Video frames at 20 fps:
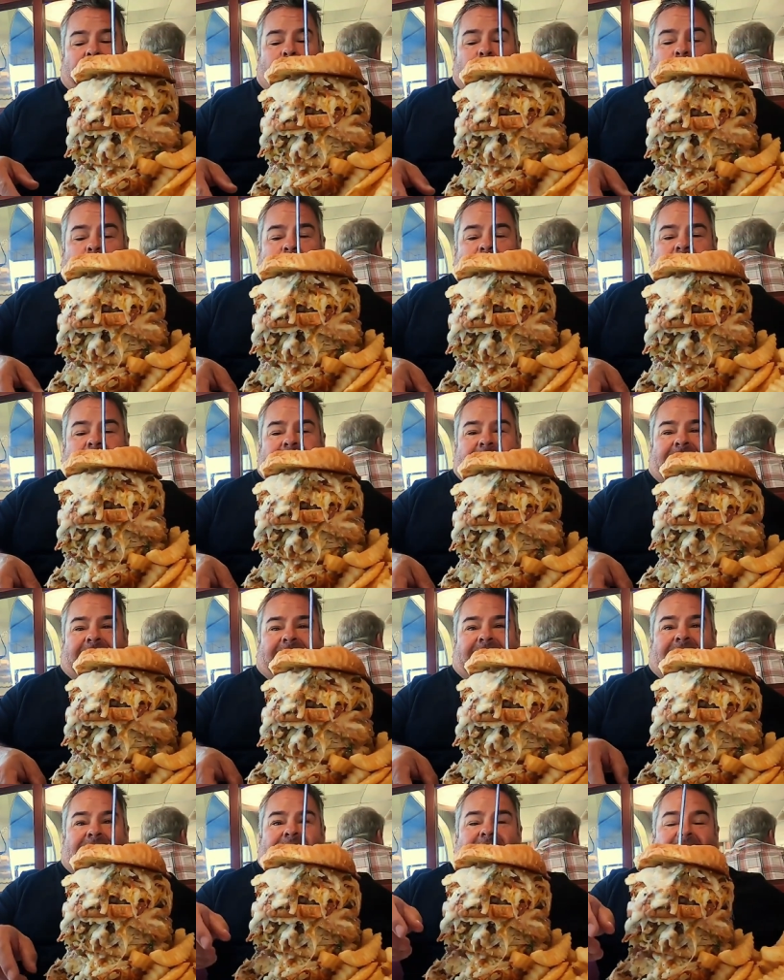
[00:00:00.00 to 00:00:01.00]
Oh my
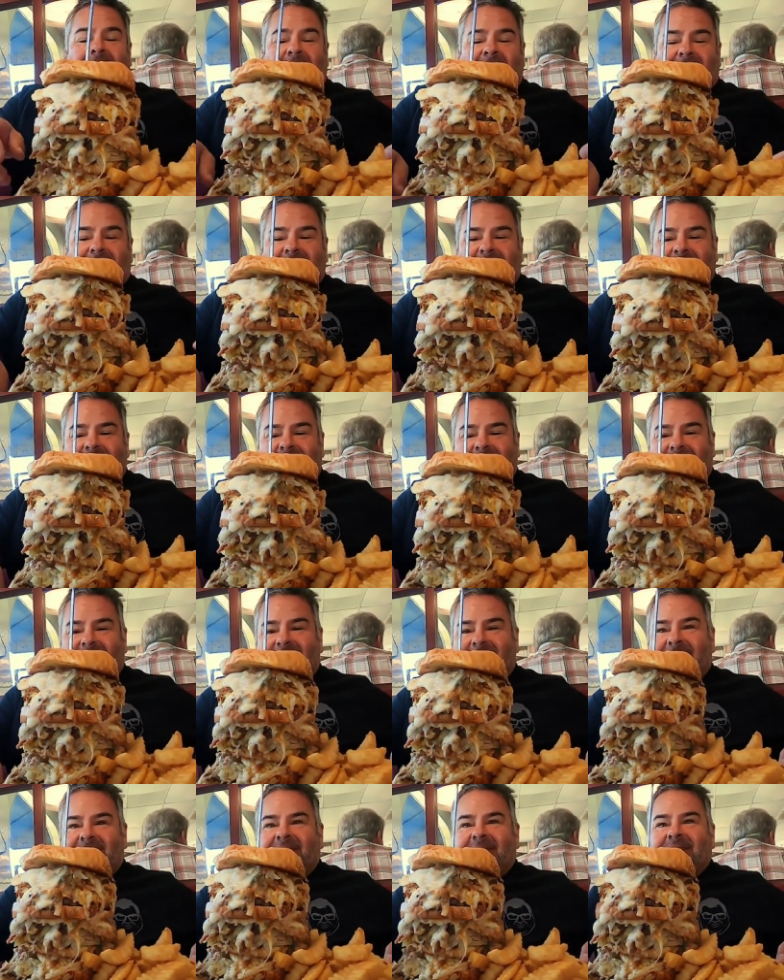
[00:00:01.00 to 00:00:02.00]
God. There we
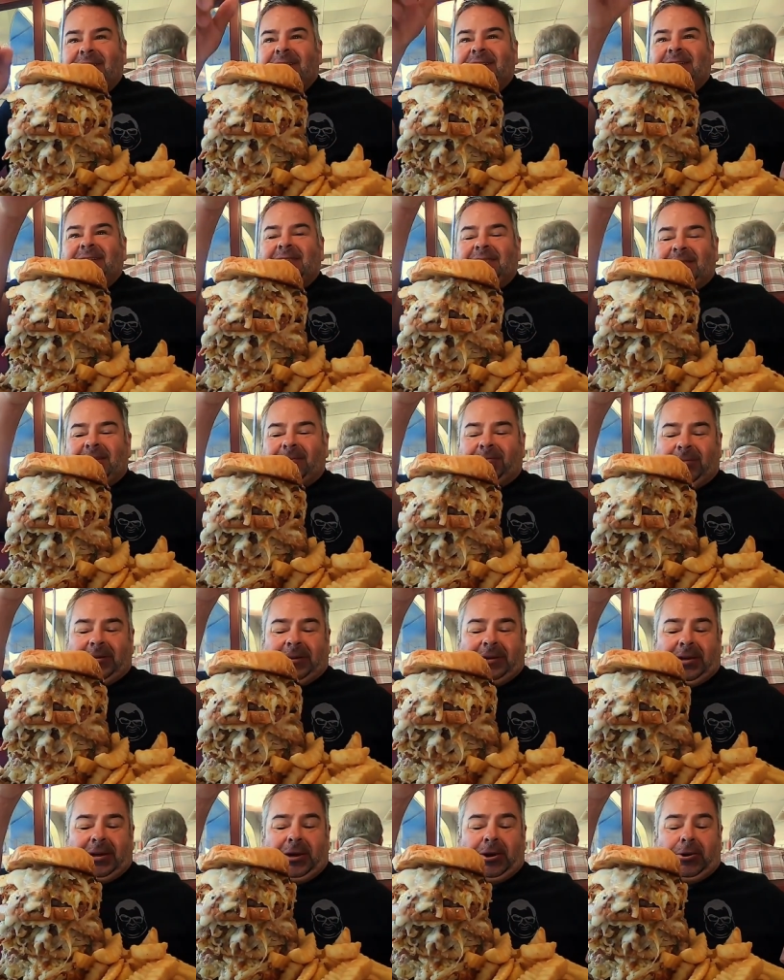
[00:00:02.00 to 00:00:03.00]
go. There we
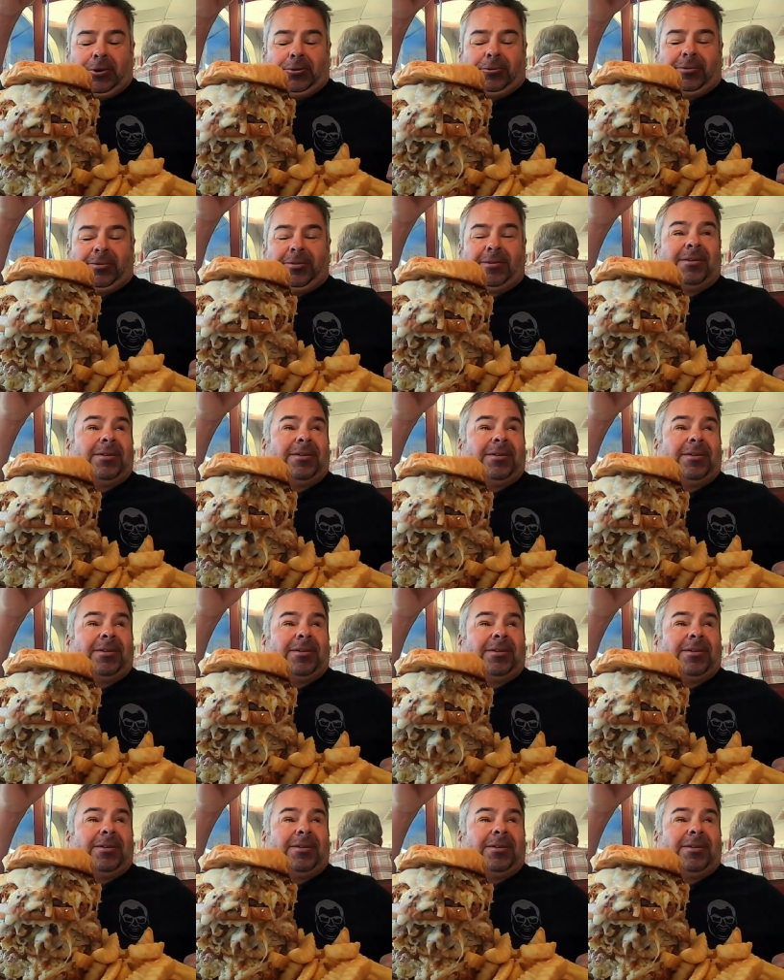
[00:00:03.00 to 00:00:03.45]
go.